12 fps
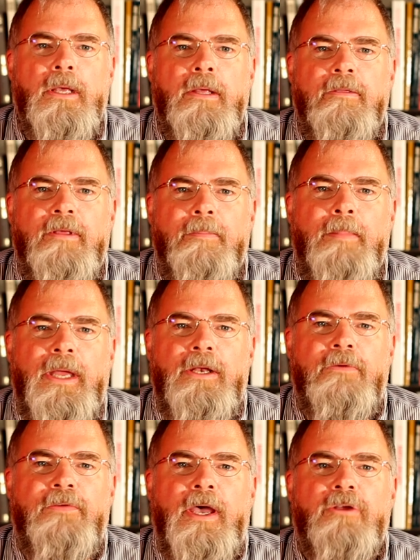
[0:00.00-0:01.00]
Some
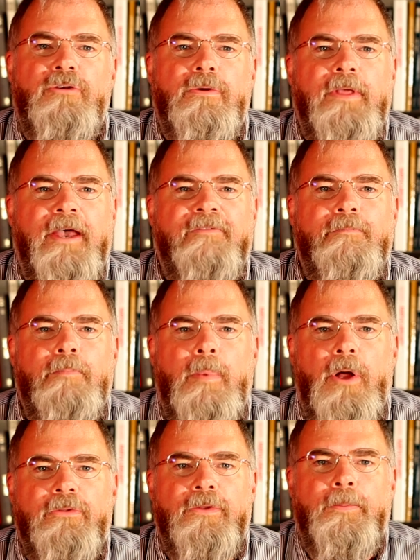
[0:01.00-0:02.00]
manufacturers have
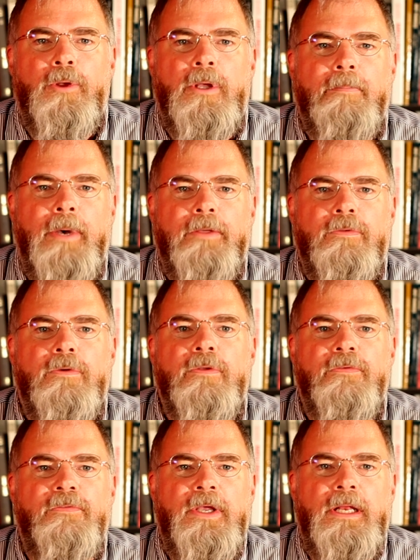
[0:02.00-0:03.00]
multiple
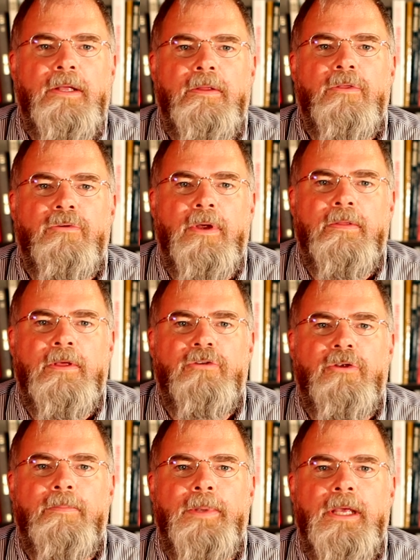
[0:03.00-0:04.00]
combustors feeding this
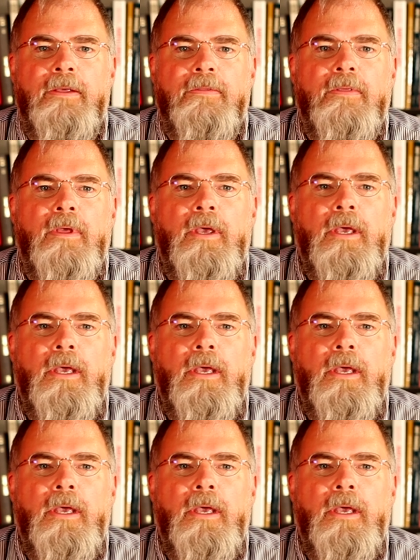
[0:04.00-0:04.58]
transition piece,